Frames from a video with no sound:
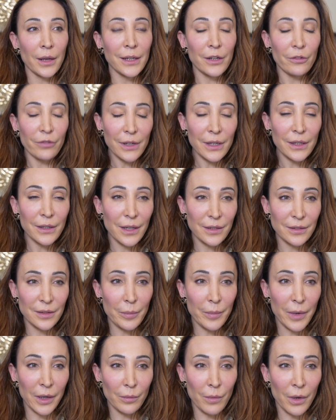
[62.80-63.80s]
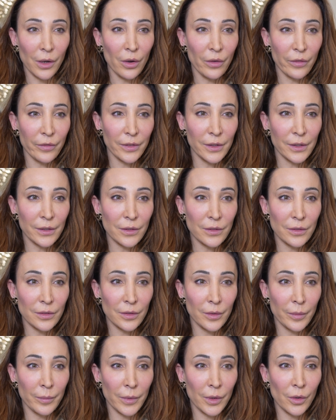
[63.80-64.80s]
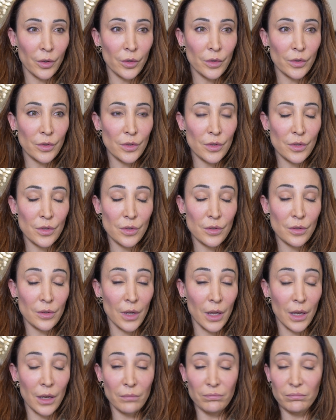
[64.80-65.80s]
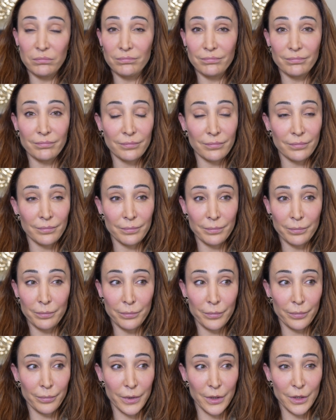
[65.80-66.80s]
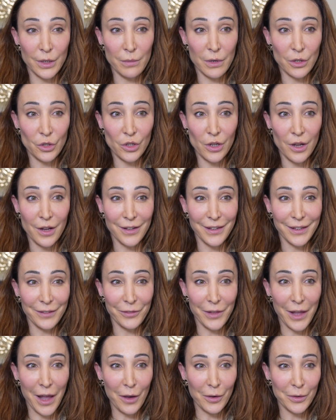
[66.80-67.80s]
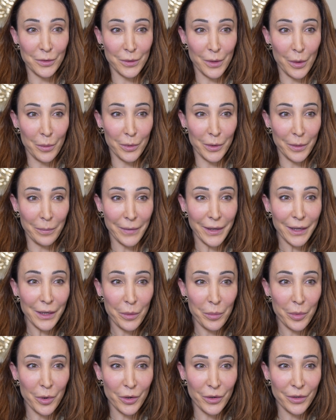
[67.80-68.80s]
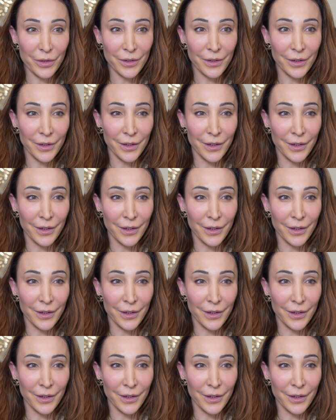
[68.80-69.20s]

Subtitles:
it really does impact my confidence because I pretty much can't leave the house without putting makeup on.